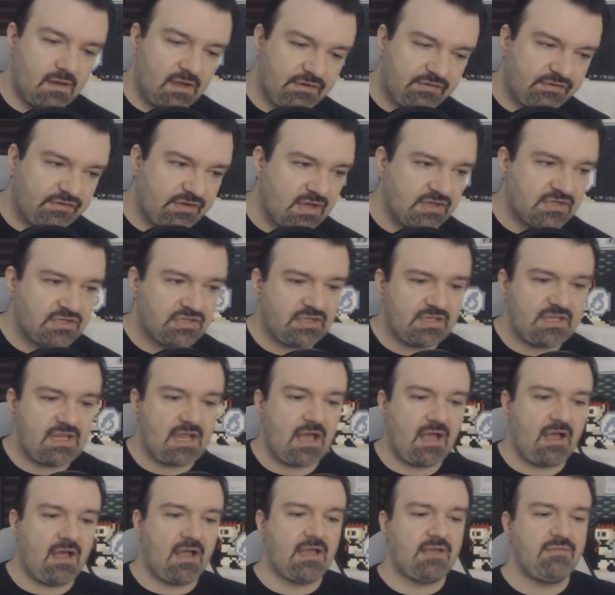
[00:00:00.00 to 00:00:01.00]

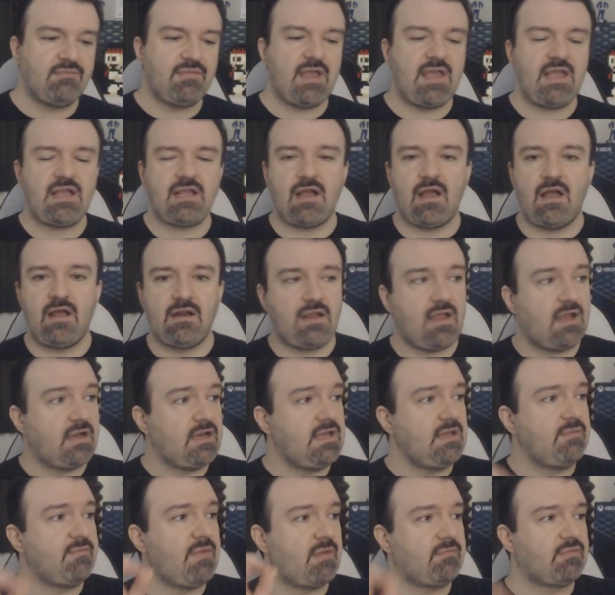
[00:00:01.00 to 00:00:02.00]
Essentially, I make, on
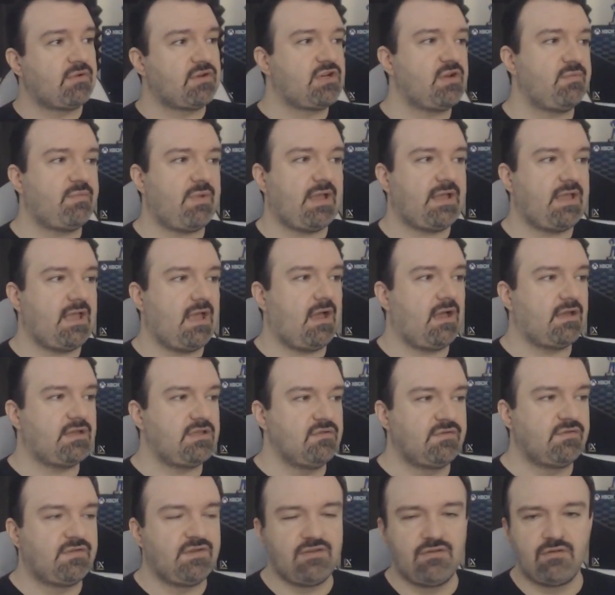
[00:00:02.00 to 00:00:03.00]
any membership I get on
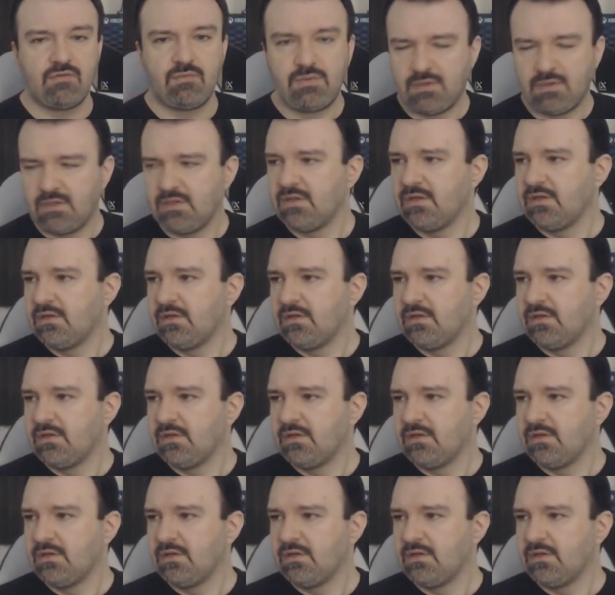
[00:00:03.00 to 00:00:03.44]
YouTube,